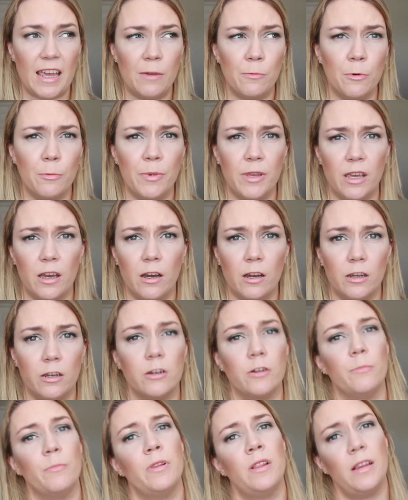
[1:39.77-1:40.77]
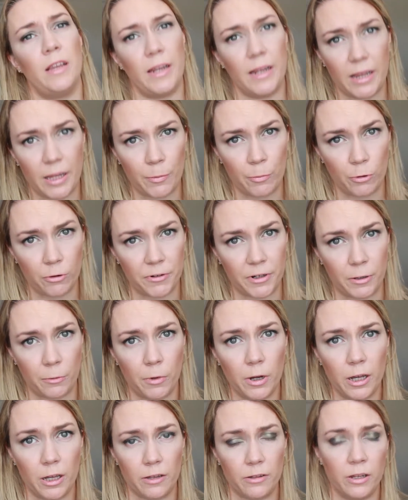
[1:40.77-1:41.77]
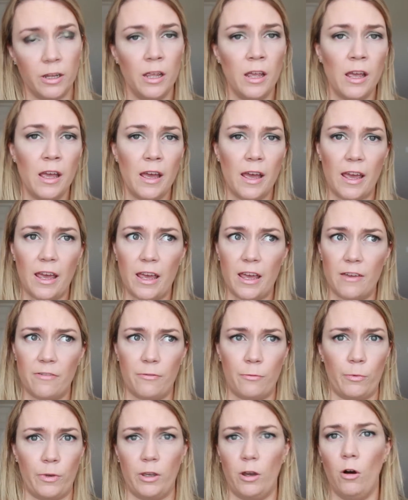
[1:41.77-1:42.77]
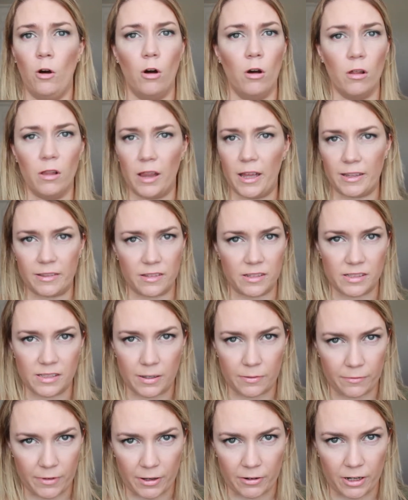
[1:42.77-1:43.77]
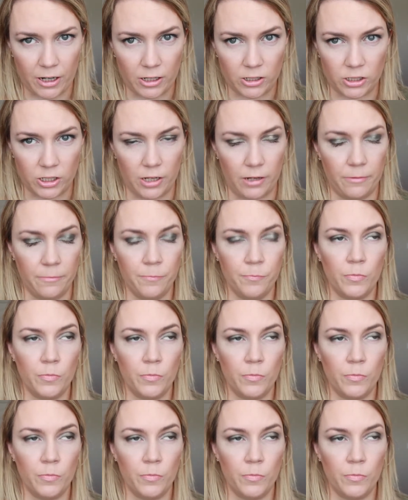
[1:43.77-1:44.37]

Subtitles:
It would be a completely boring world if we all like the same foundation.